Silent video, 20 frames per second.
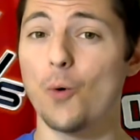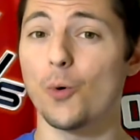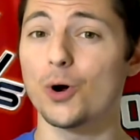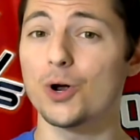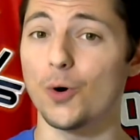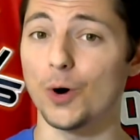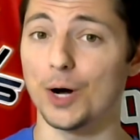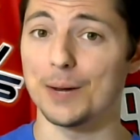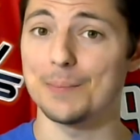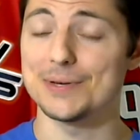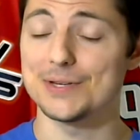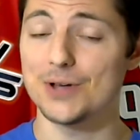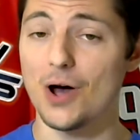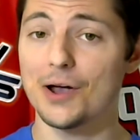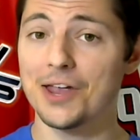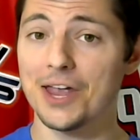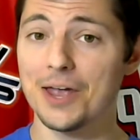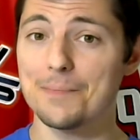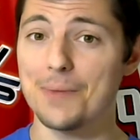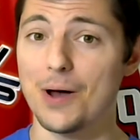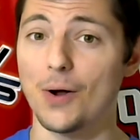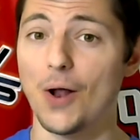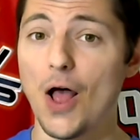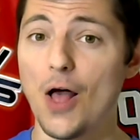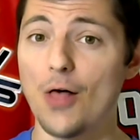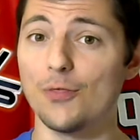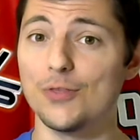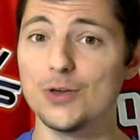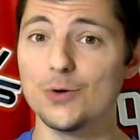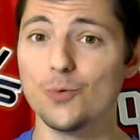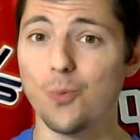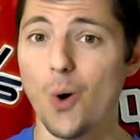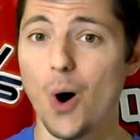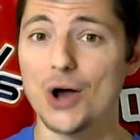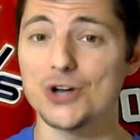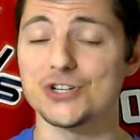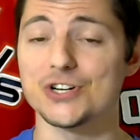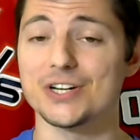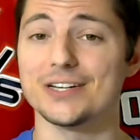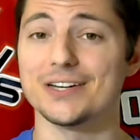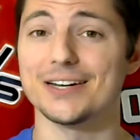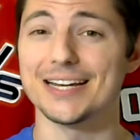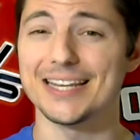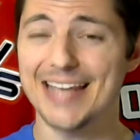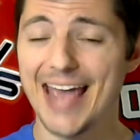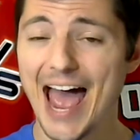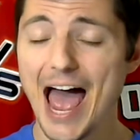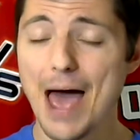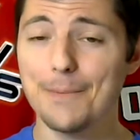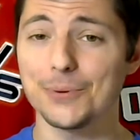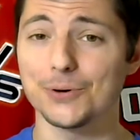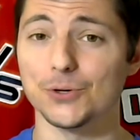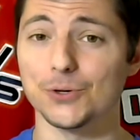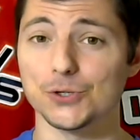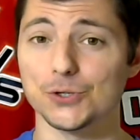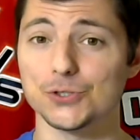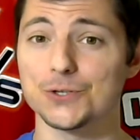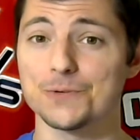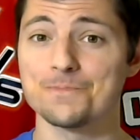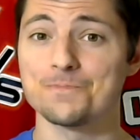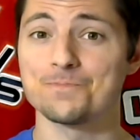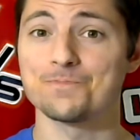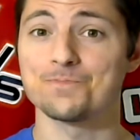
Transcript: we're going to be talking about the Washington Capitals.